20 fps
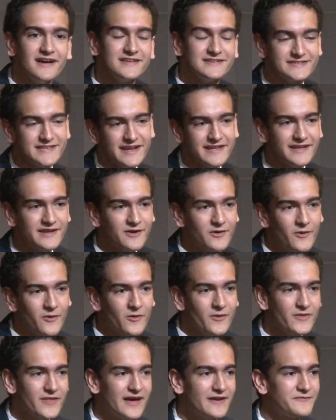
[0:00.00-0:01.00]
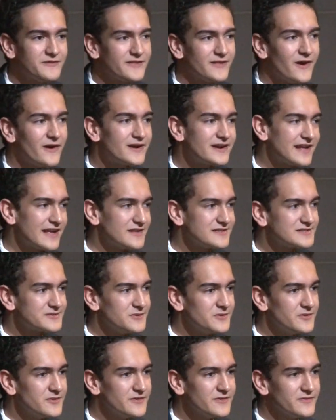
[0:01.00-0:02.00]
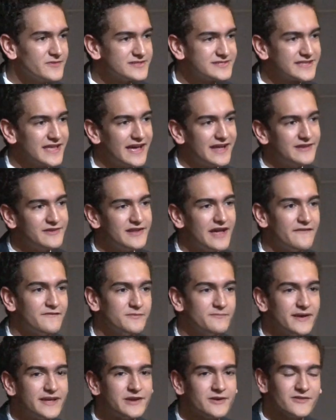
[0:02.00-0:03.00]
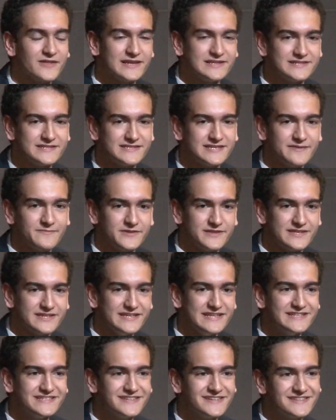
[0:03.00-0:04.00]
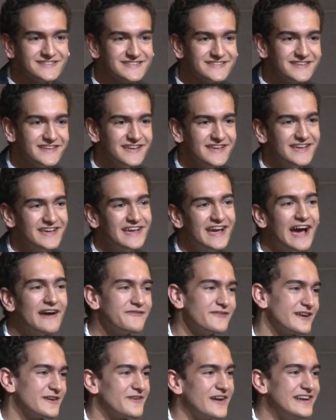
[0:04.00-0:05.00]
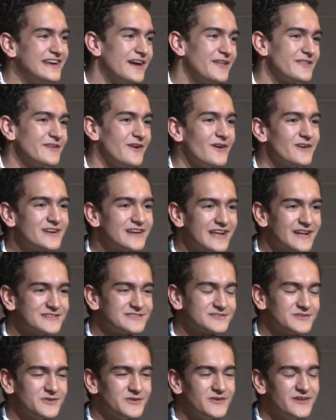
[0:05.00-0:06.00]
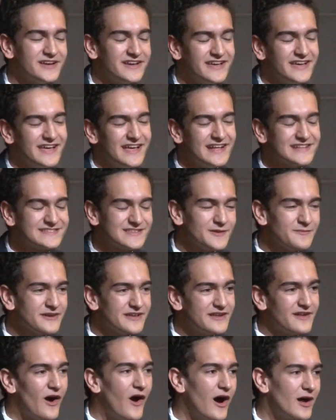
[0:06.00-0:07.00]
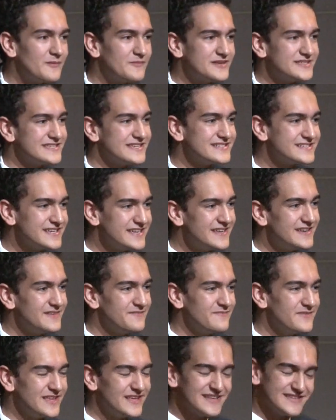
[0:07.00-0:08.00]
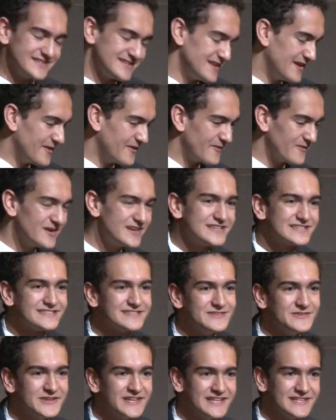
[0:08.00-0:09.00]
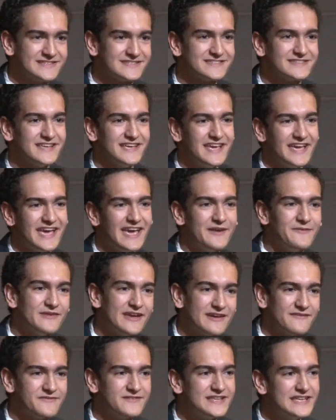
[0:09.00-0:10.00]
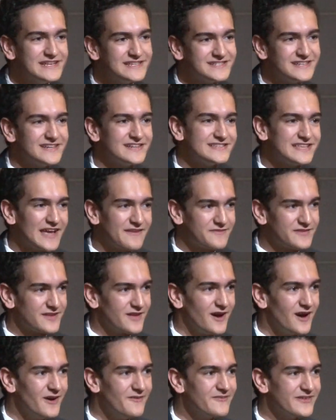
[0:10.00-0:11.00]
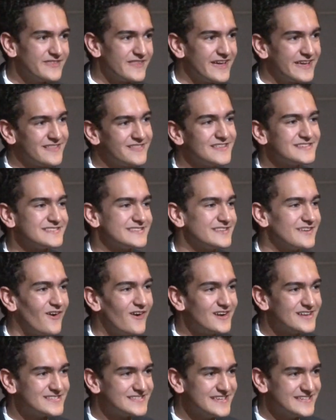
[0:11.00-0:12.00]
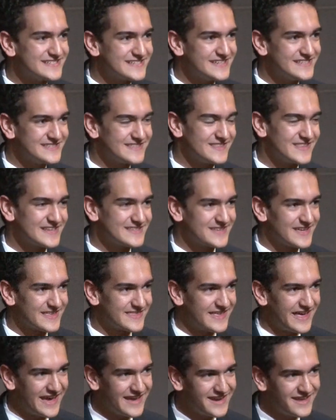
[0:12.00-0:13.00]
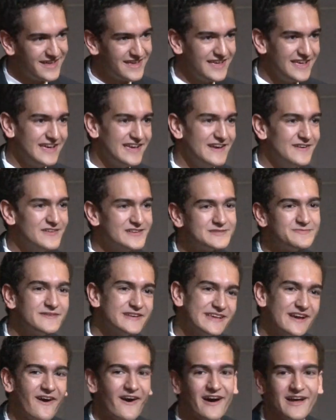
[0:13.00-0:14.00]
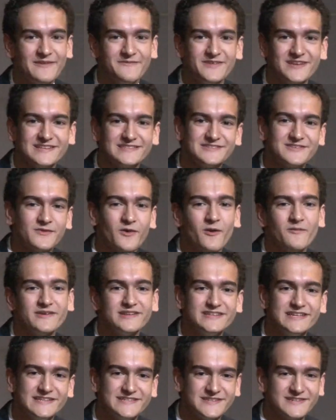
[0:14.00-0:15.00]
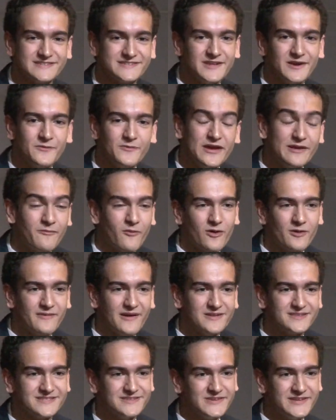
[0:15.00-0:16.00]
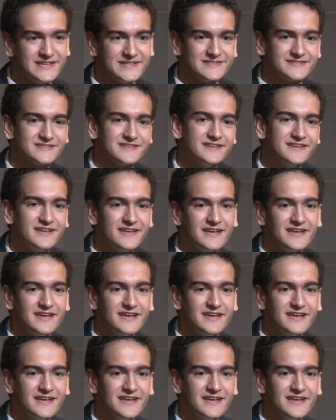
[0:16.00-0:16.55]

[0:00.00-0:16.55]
Second goal that I had for the Honor Council was that it would have a better relationship with the teachers. I feel like right now the Honor Council, it's a little bit in an odd position because, we're just students and we have teachers have to come and listen to our decisions and things like that, which is pretty odd because normally teachers know way more about students.